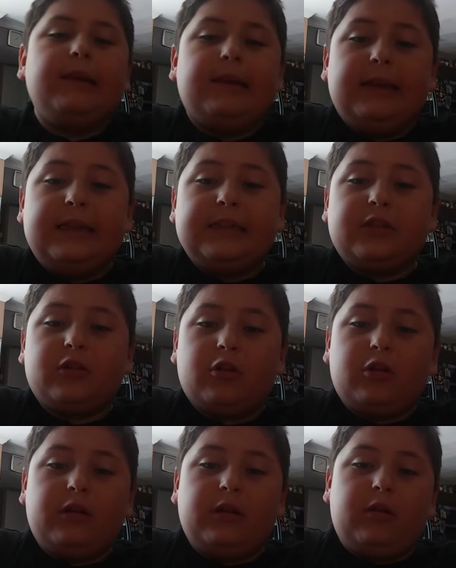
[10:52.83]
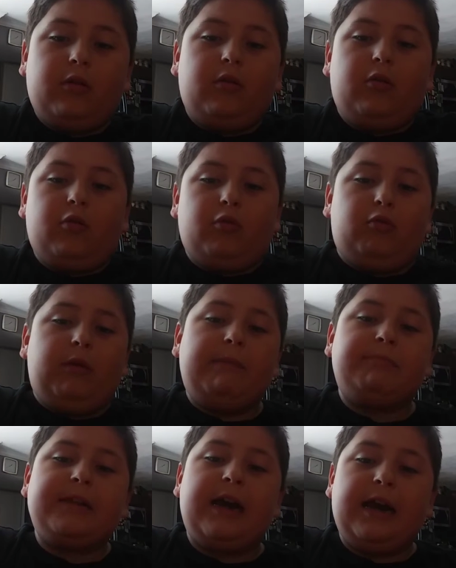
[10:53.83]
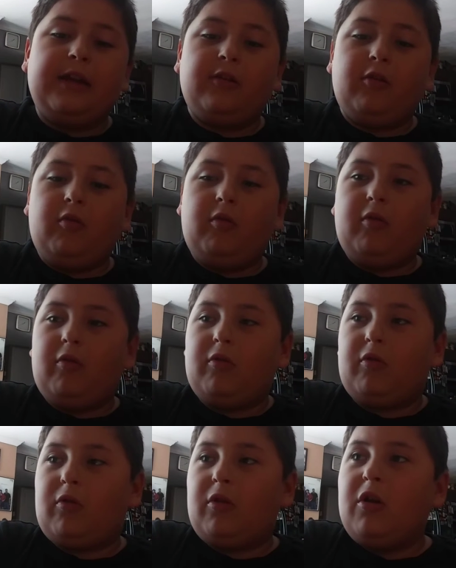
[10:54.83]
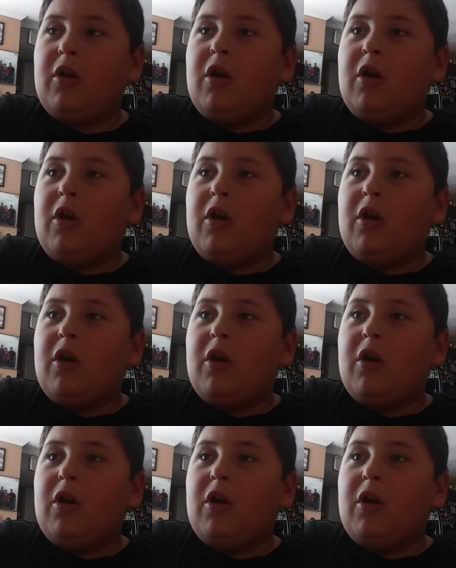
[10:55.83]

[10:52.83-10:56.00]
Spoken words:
lizard or reptile or